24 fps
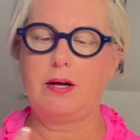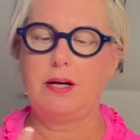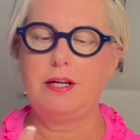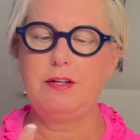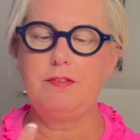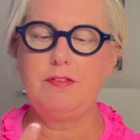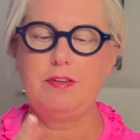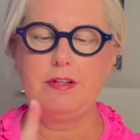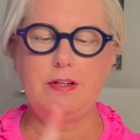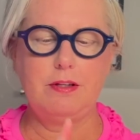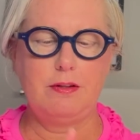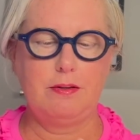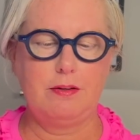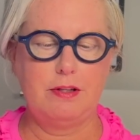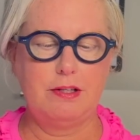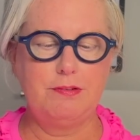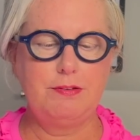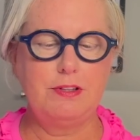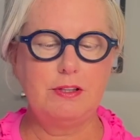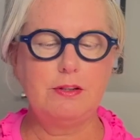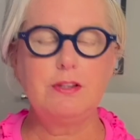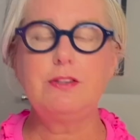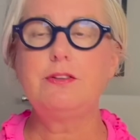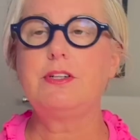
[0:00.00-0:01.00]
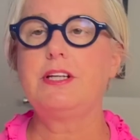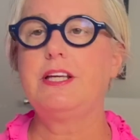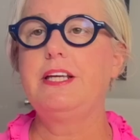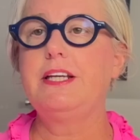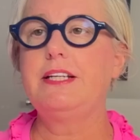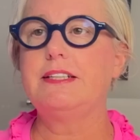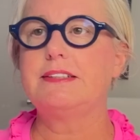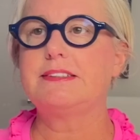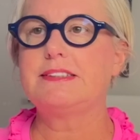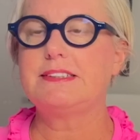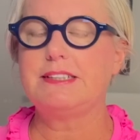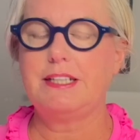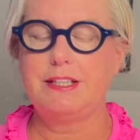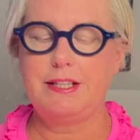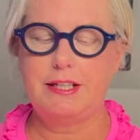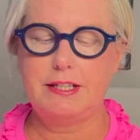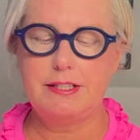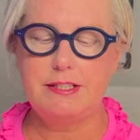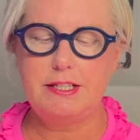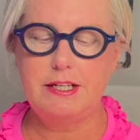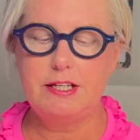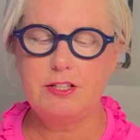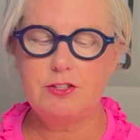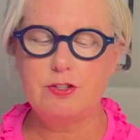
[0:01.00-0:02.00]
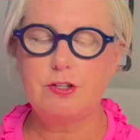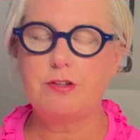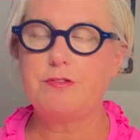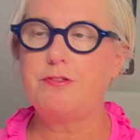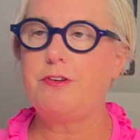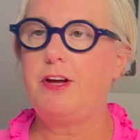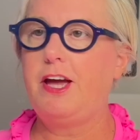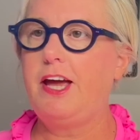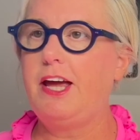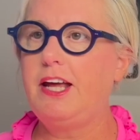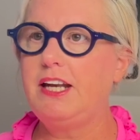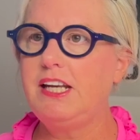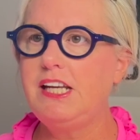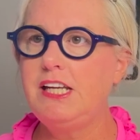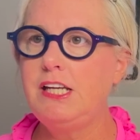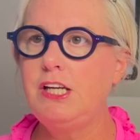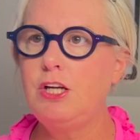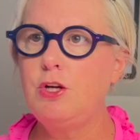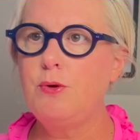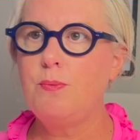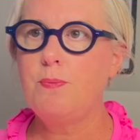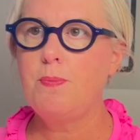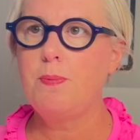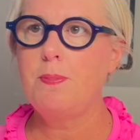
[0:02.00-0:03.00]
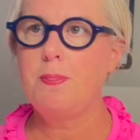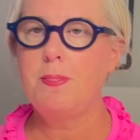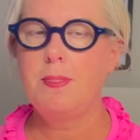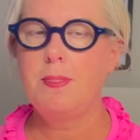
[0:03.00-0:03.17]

of give it a little kiss, and that takes off any